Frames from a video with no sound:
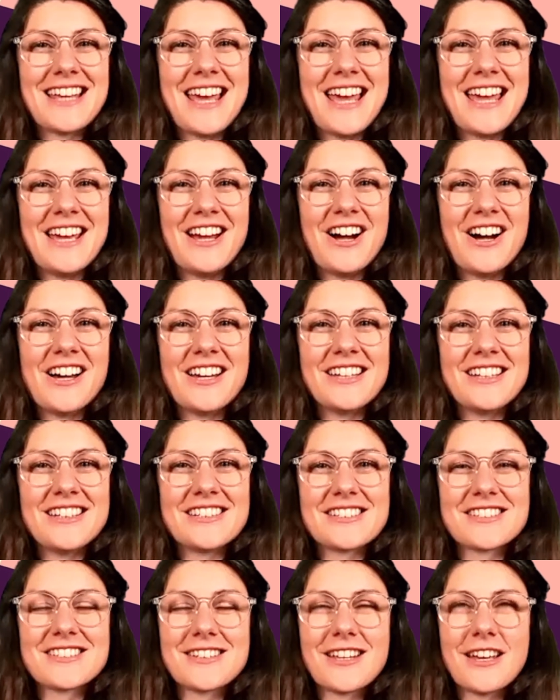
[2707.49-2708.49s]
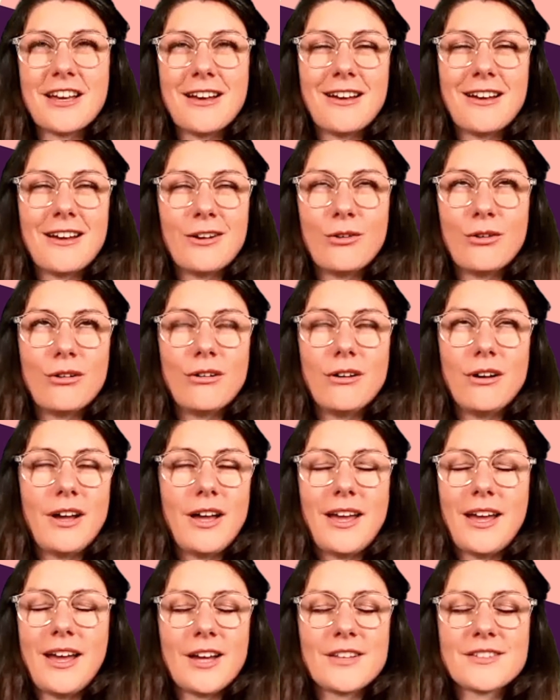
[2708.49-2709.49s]
AI is
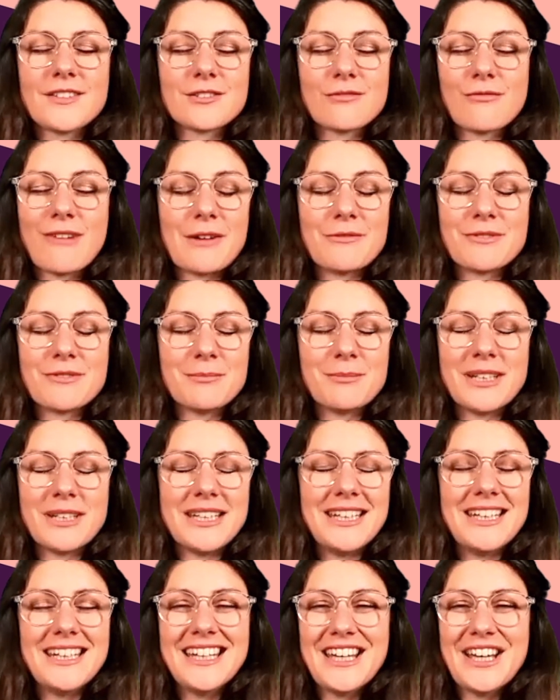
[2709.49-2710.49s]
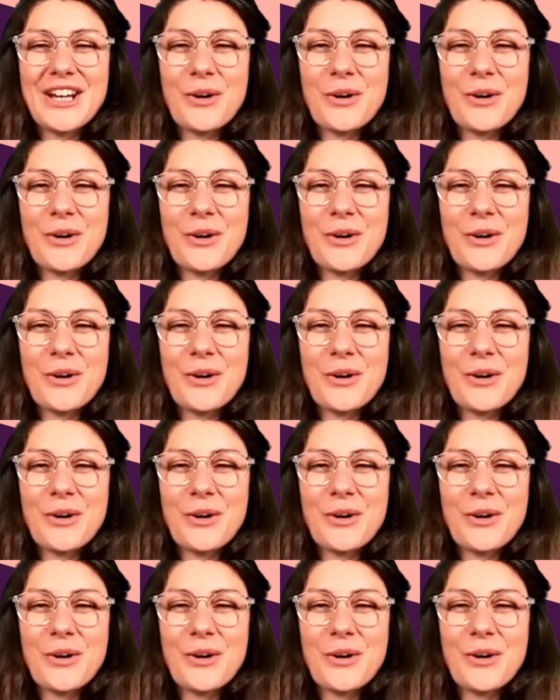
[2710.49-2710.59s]
surrounding me.